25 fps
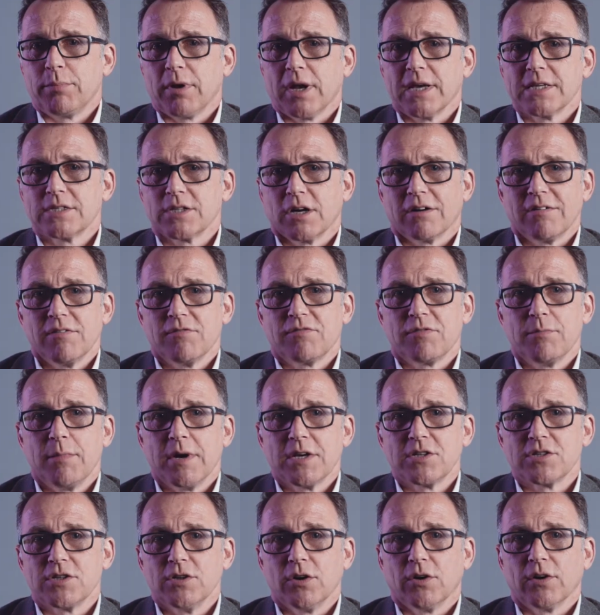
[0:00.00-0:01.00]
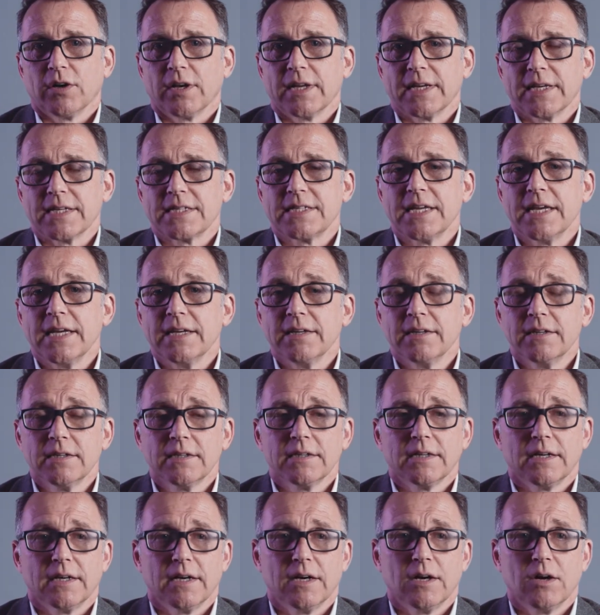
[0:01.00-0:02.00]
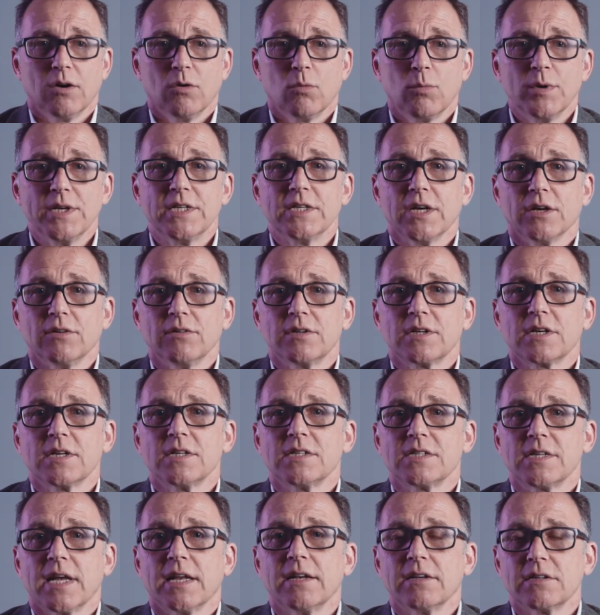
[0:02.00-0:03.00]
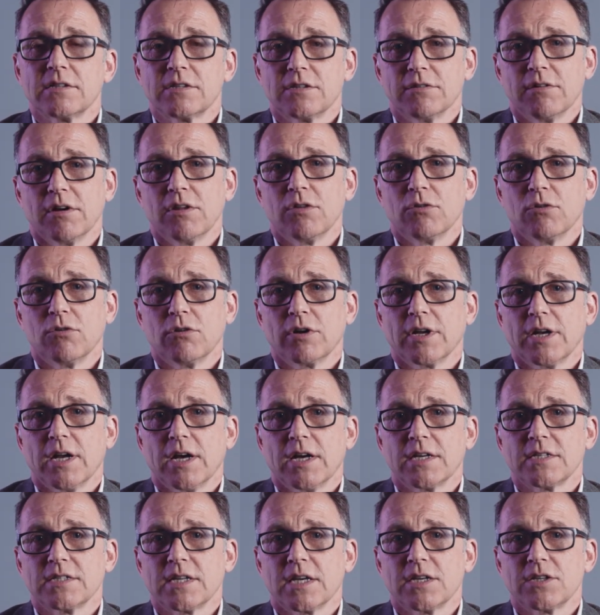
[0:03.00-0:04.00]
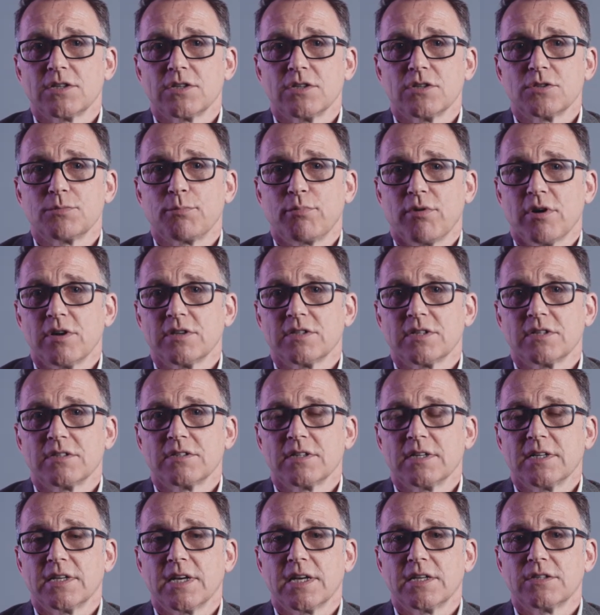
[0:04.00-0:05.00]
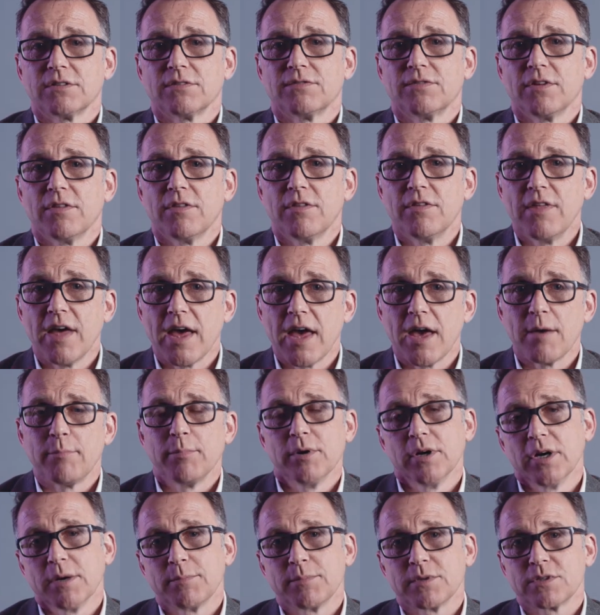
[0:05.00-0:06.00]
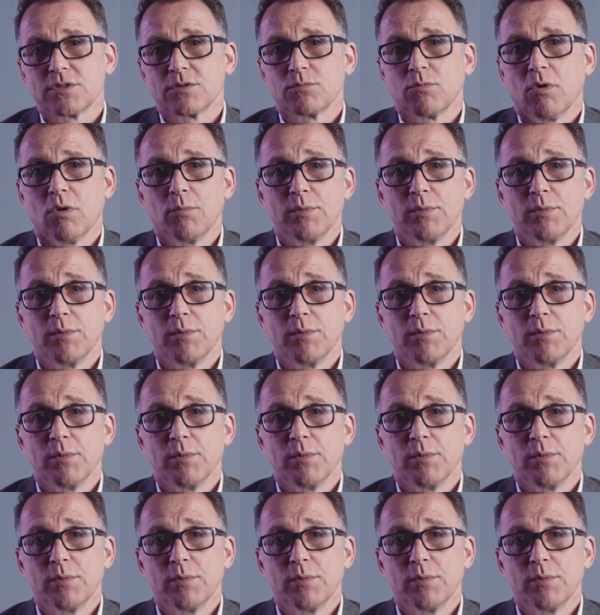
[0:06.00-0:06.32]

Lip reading: place our information on LinkedIn, we don't consent to other organisations processing data for their purpose.